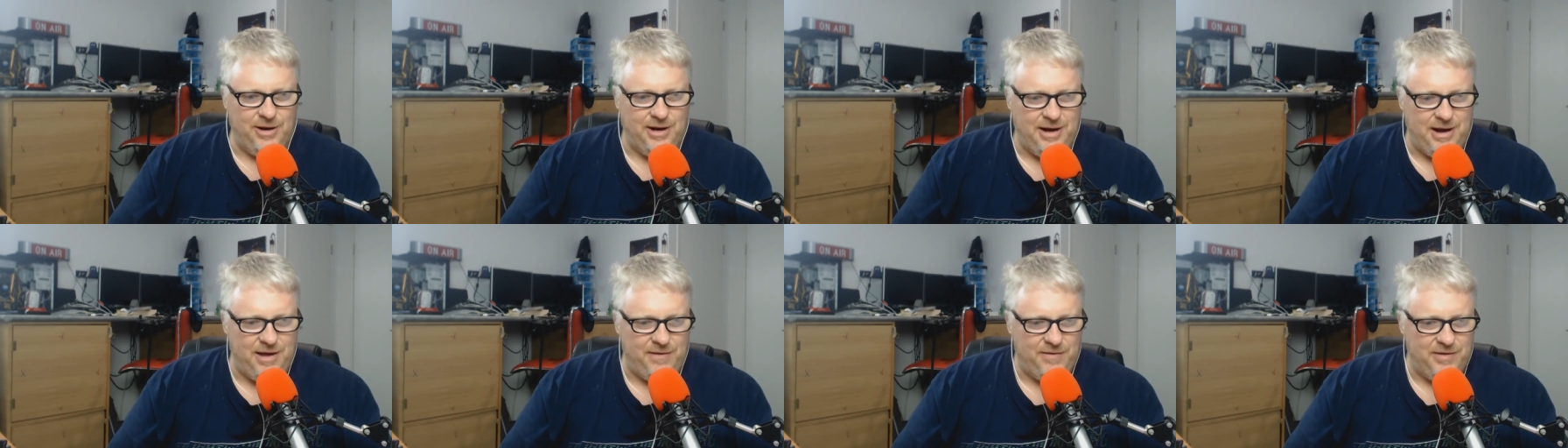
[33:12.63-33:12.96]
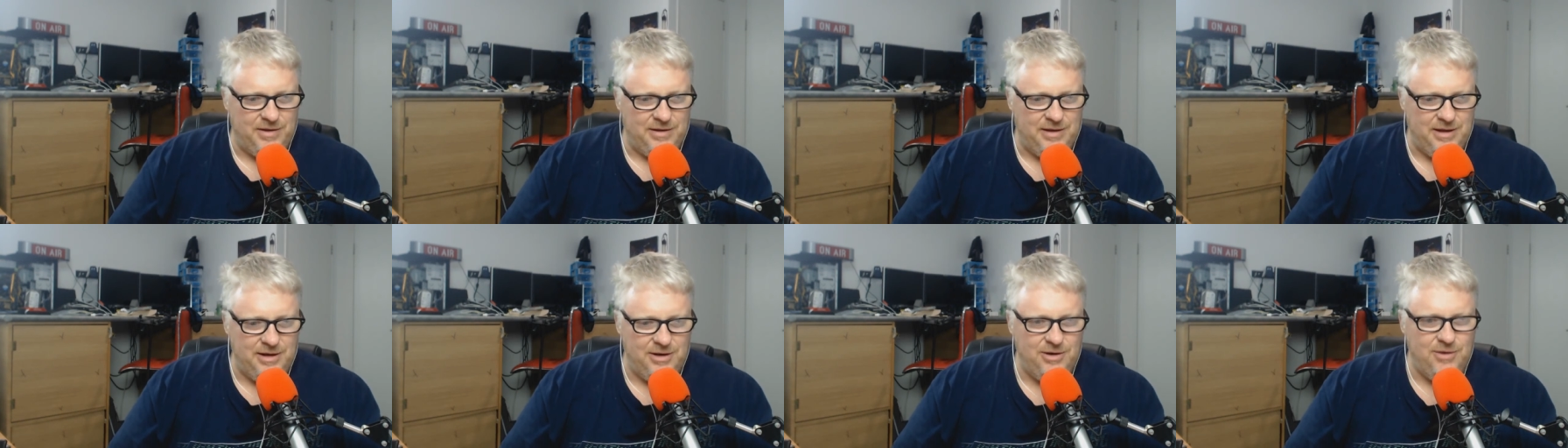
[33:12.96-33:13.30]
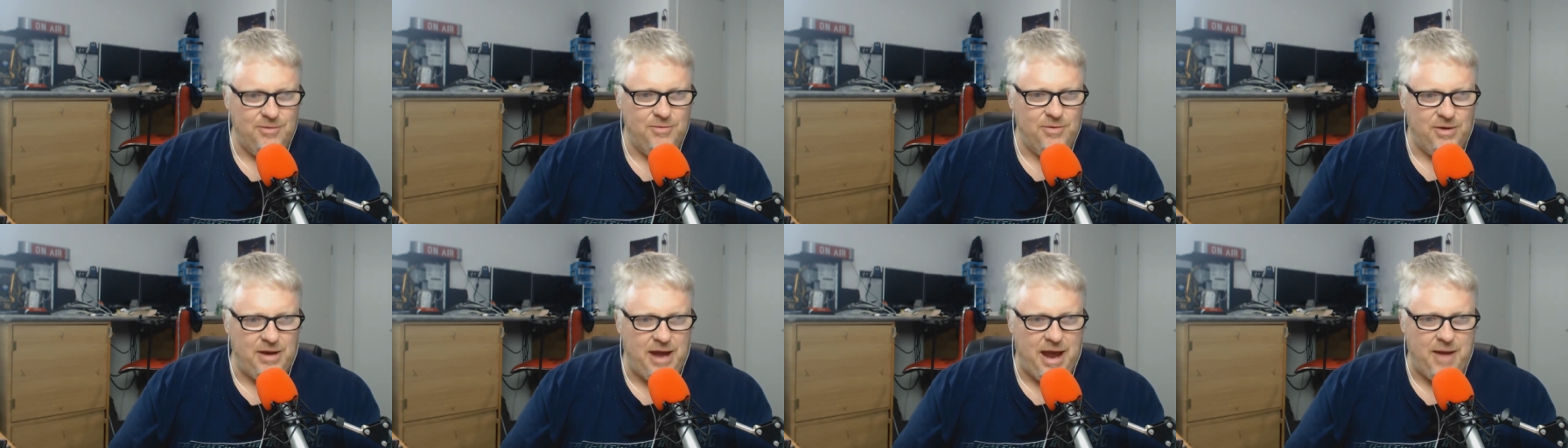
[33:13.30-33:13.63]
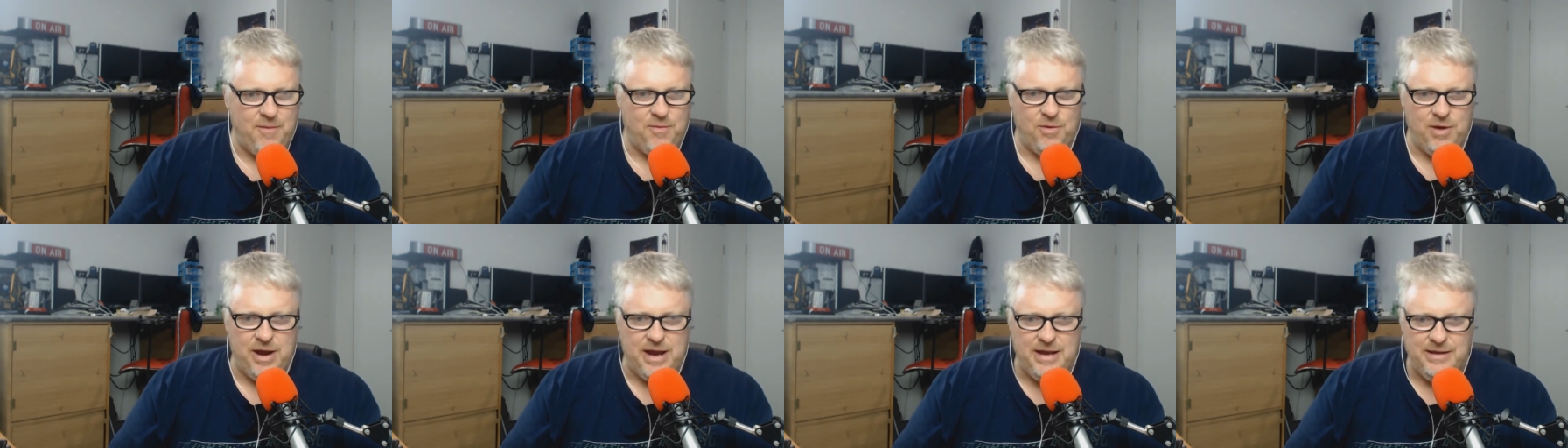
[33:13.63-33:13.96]
I don't know if you did you
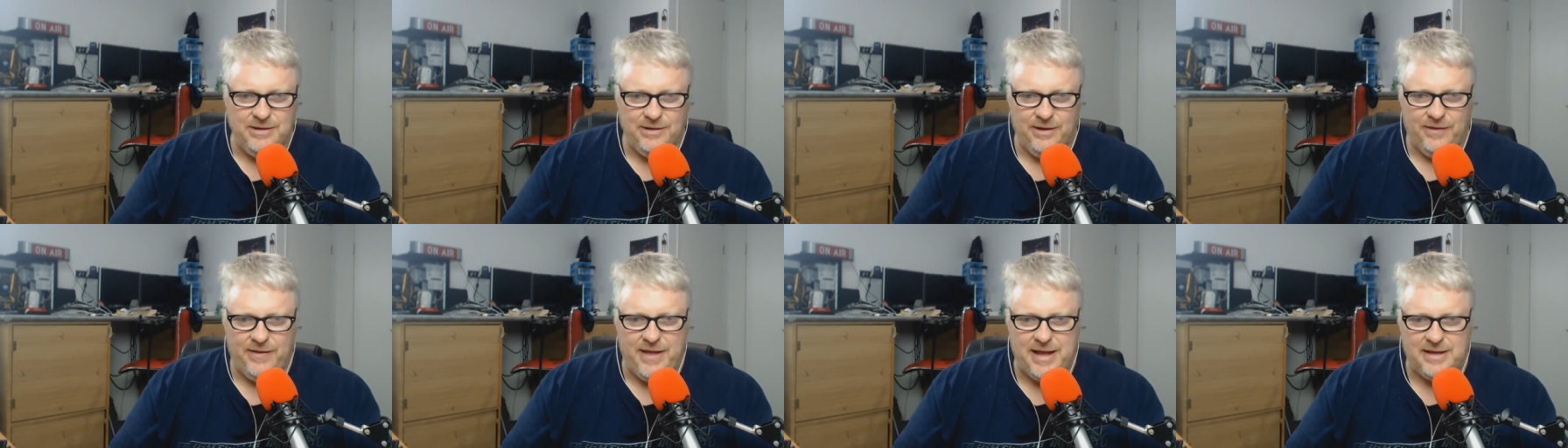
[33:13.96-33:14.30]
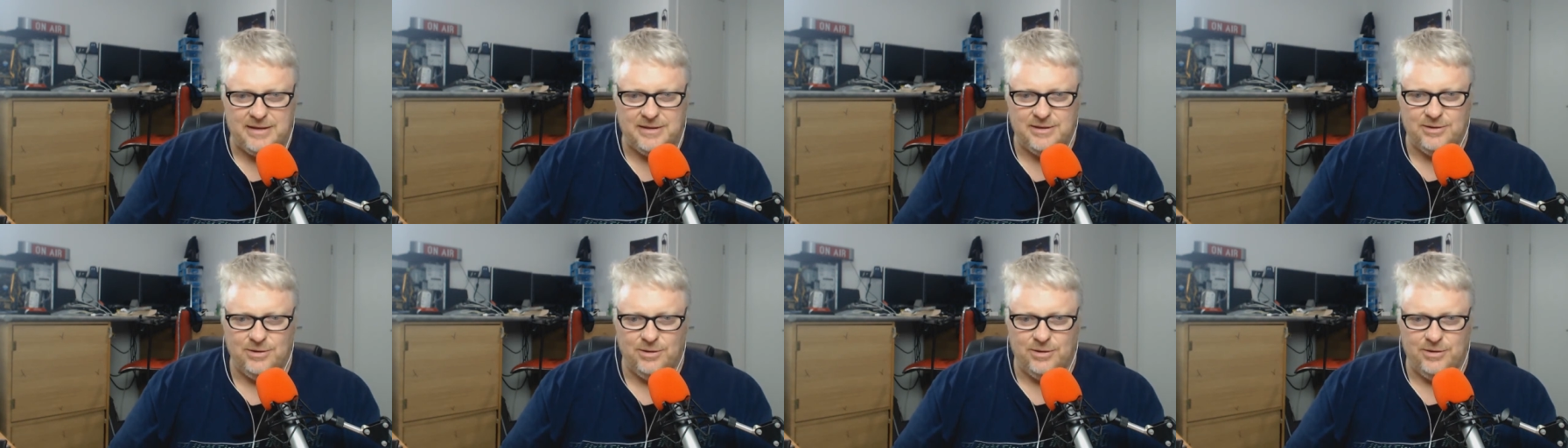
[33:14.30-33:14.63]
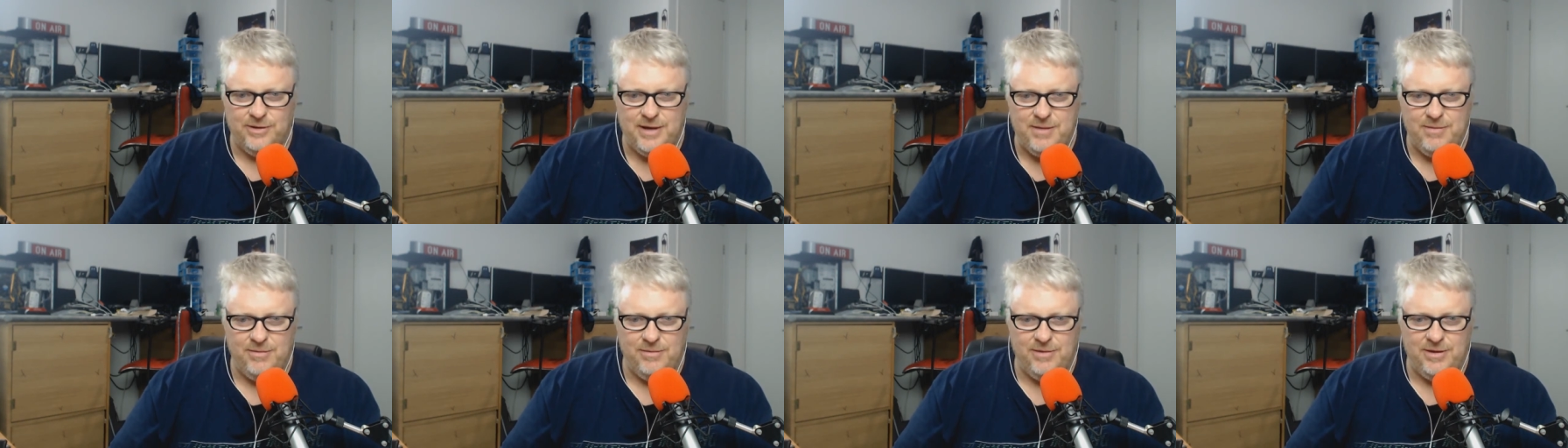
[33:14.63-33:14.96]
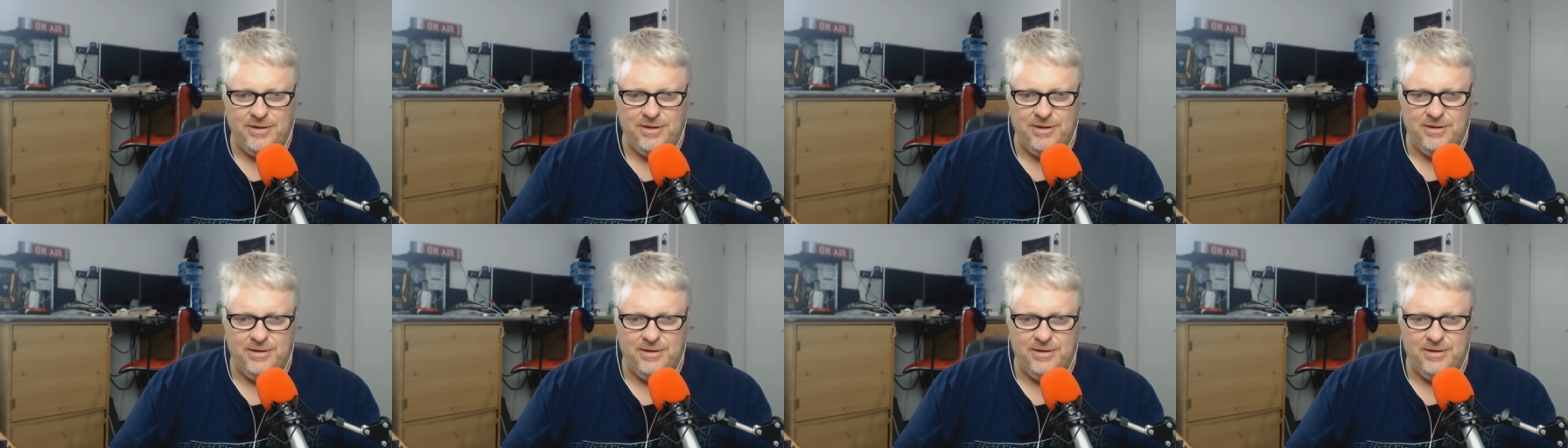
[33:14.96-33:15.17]
keep reading on that story with